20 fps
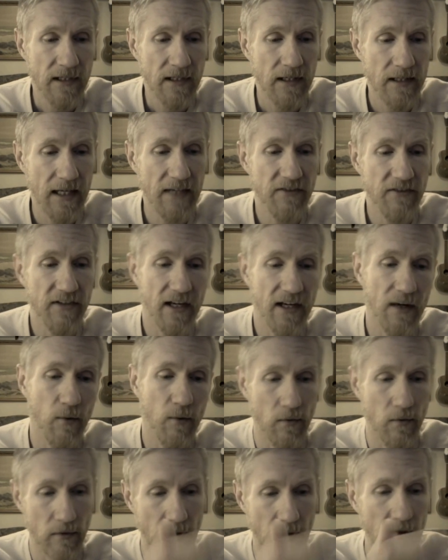And they say,
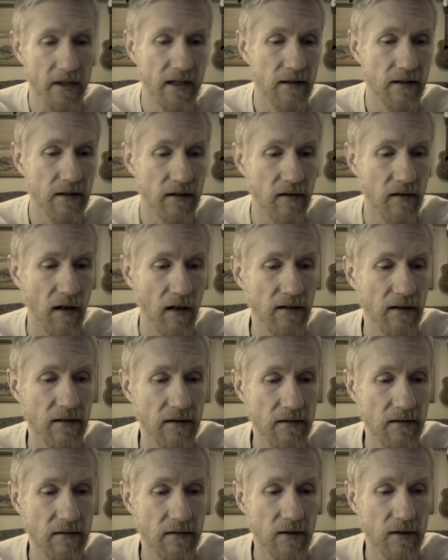"Look, a
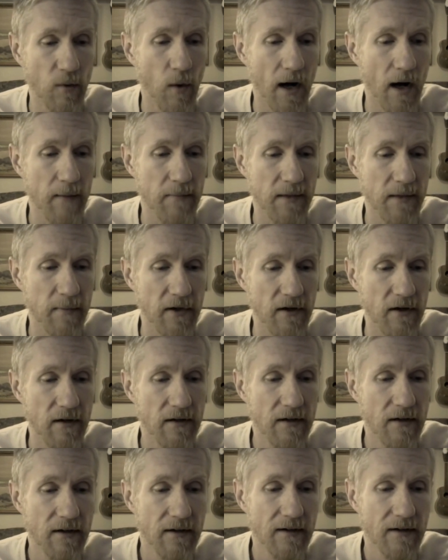glutton and a winebibber,